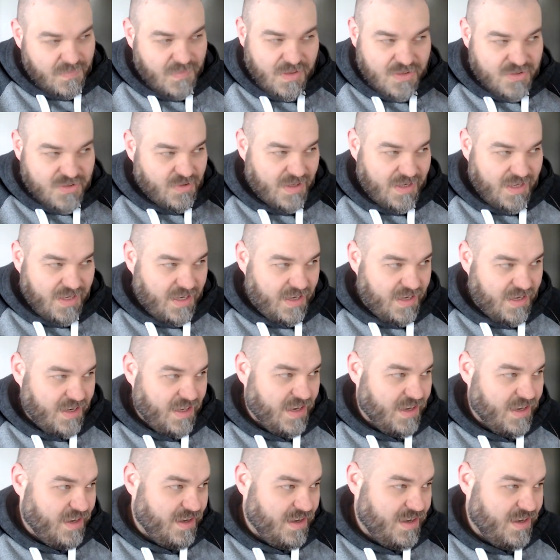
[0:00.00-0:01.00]
So
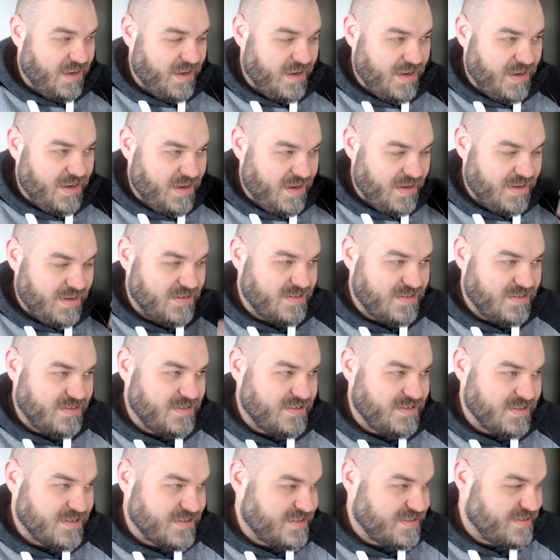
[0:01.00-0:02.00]
and
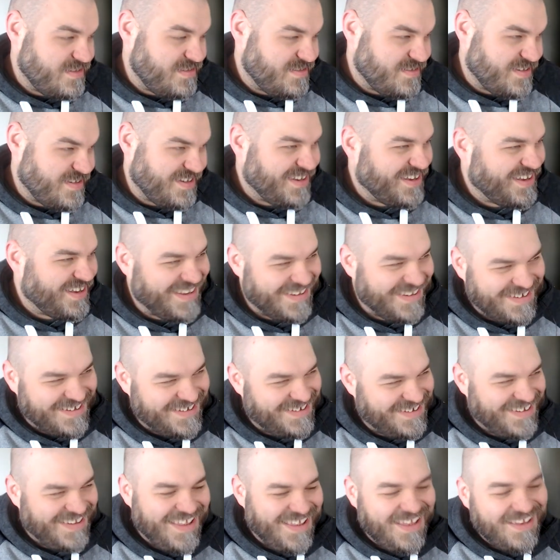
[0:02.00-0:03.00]
just I
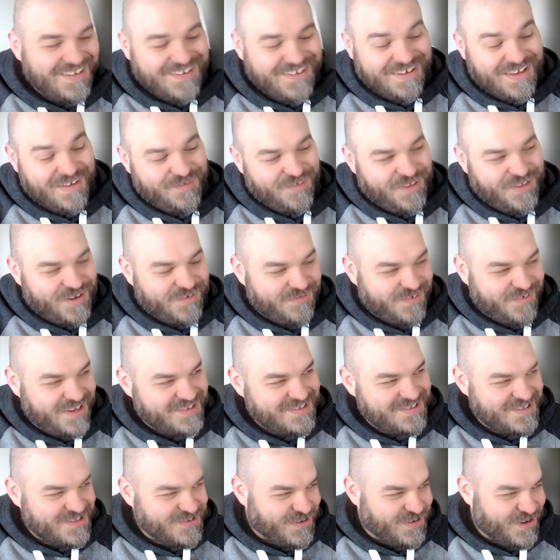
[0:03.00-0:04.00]
didn't have a lot of
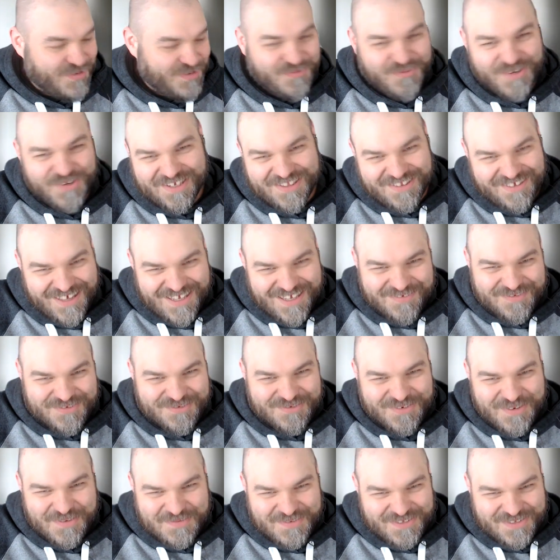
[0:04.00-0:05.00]
friends, so I would read a lot of
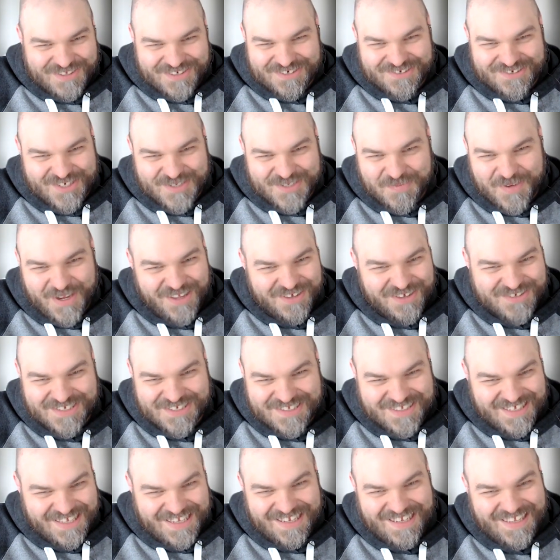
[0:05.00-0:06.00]
scripts their slush pile.
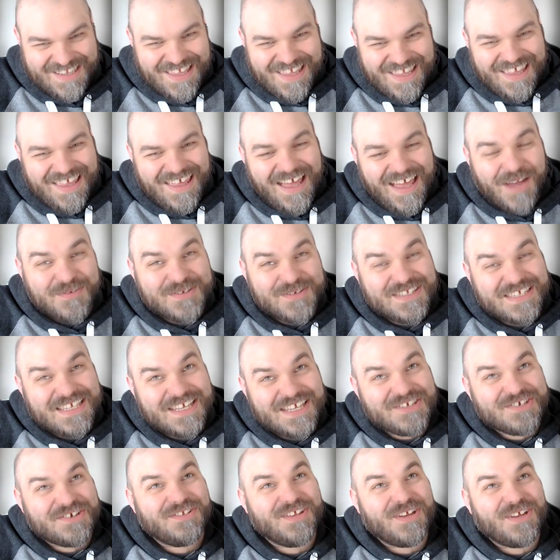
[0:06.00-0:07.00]
Just like I was the
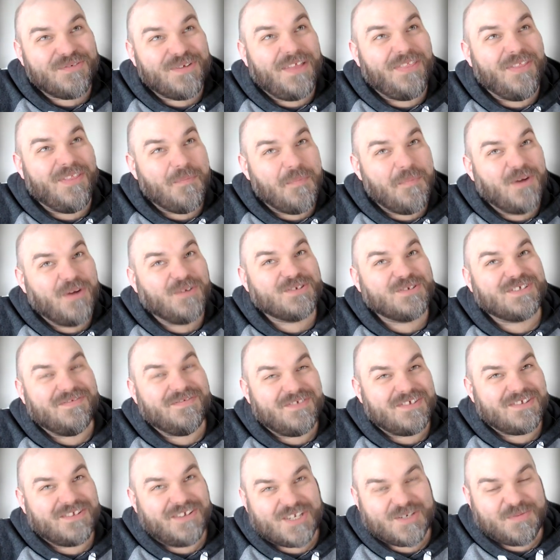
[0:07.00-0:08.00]
intern that read the most of
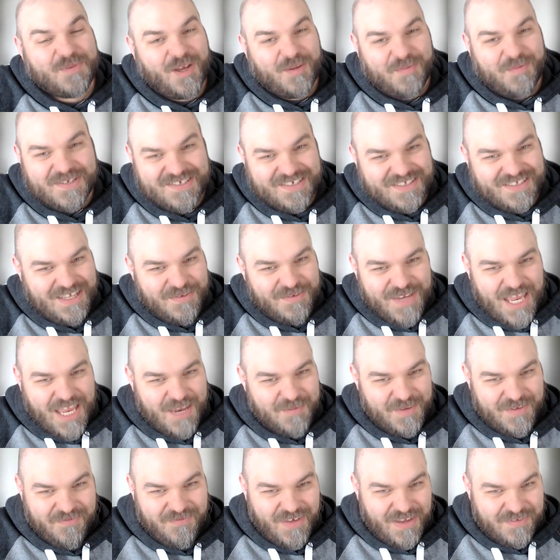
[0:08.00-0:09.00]
the slush pile. Basically, they would
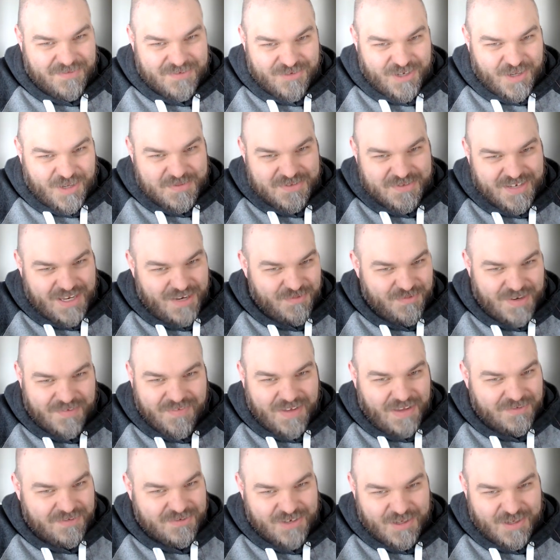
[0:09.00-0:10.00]
hand me 5 scripts, and I'd read
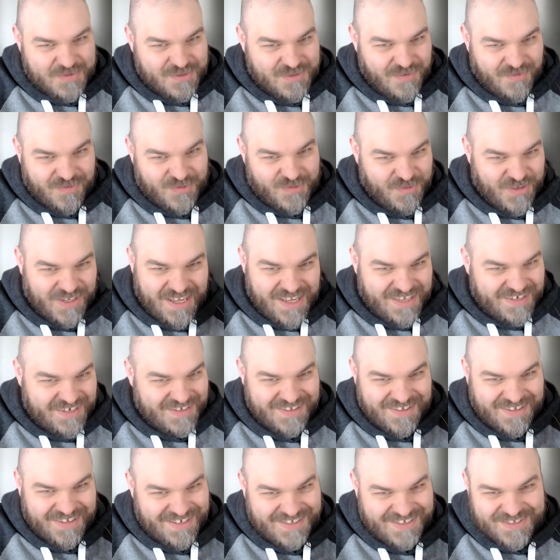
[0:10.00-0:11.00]
5 scripts over the weekend
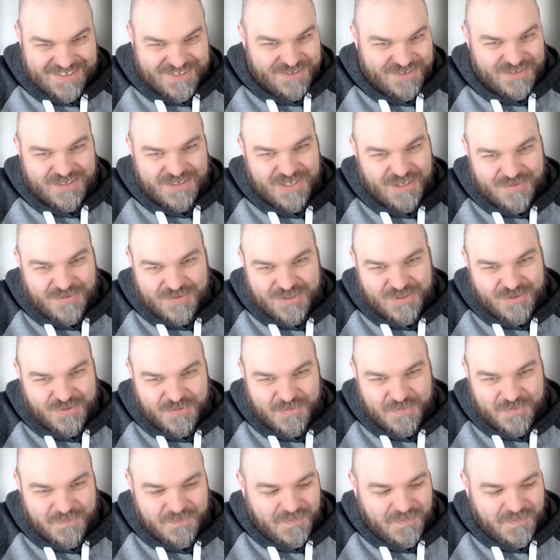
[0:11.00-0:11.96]
and like do